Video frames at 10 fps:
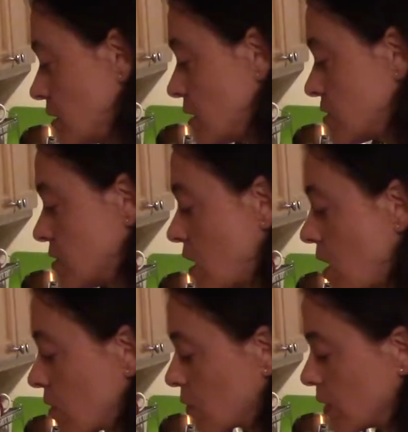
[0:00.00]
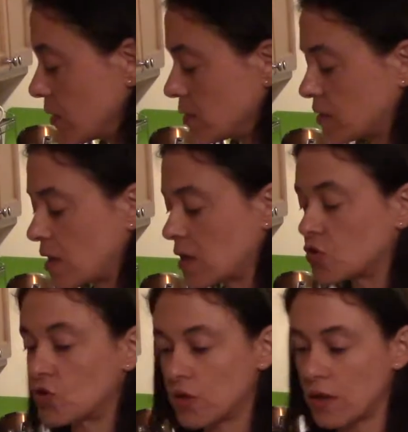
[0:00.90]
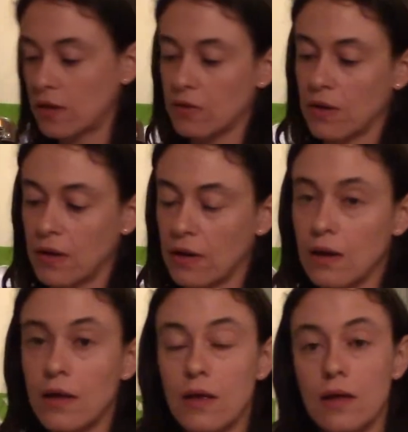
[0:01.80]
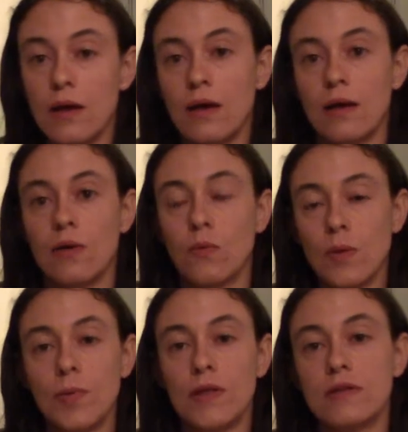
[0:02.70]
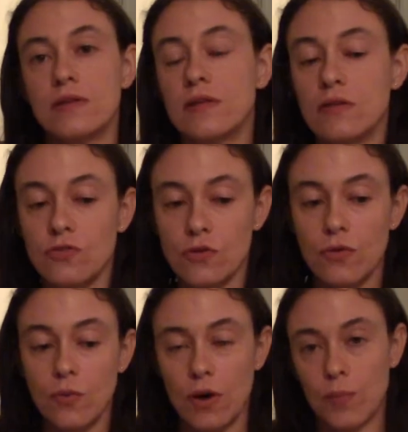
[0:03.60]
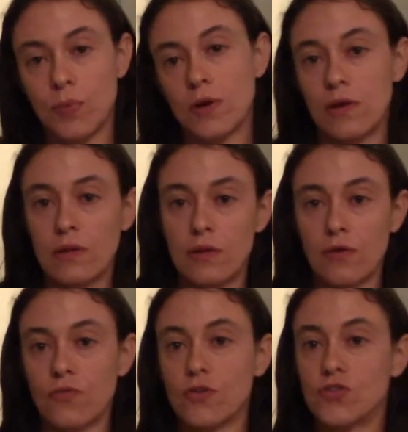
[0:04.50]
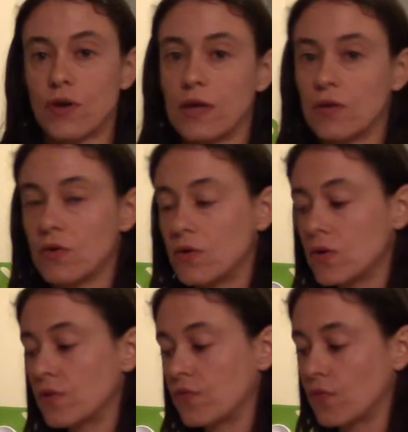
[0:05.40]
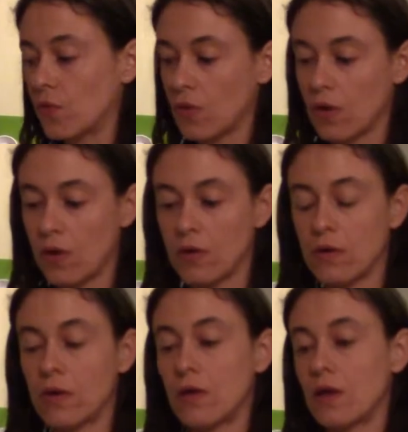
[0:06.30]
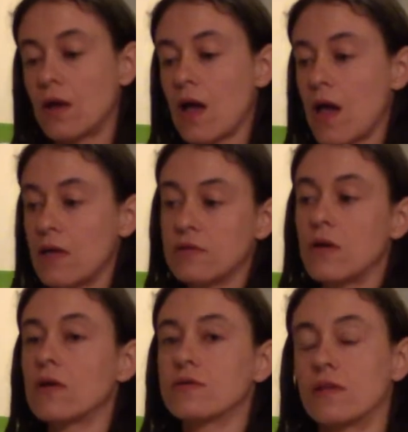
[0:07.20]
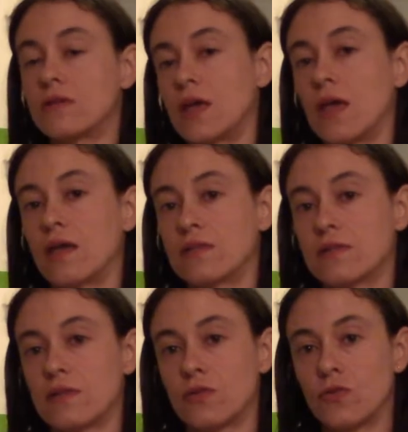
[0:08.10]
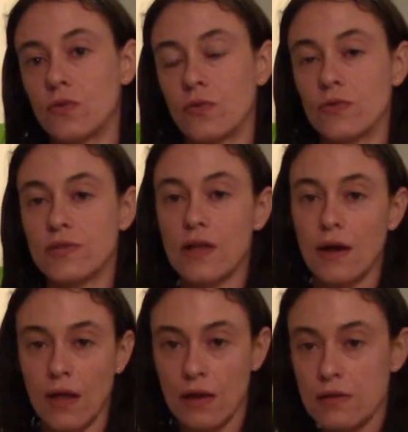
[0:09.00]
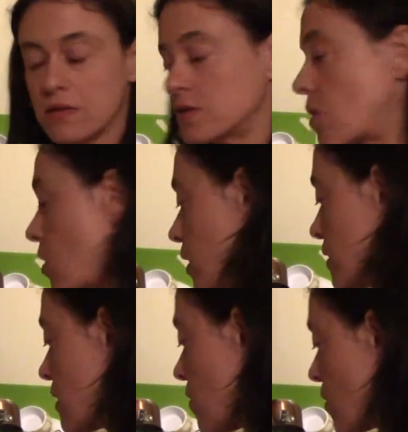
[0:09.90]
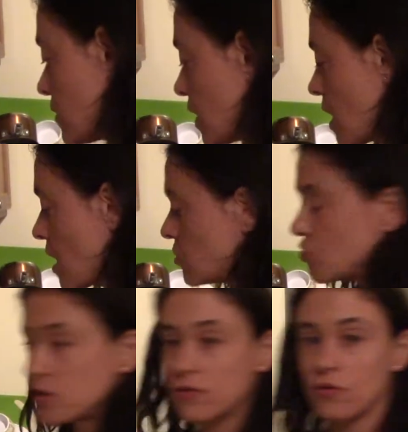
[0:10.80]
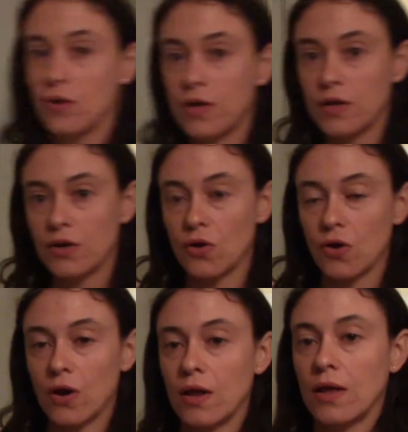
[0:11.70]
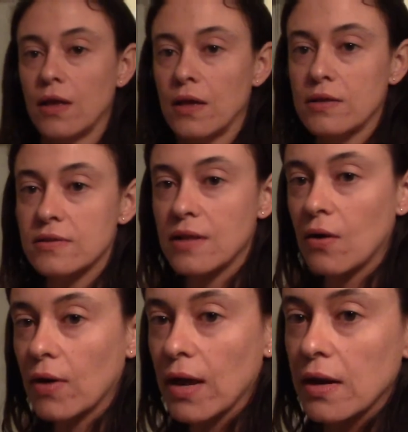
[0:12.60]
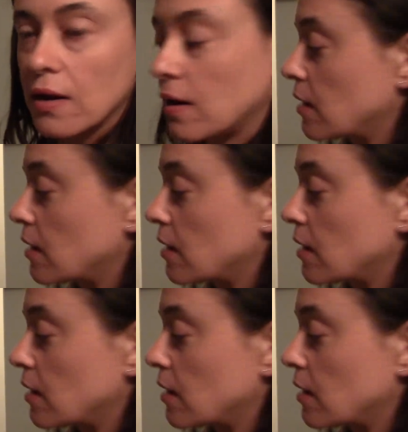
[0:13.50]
it's not really the texture that you can whip it. So you want to put it in the refrigerator for as long as it takes to start getting solid around the edges. So here it's now getting,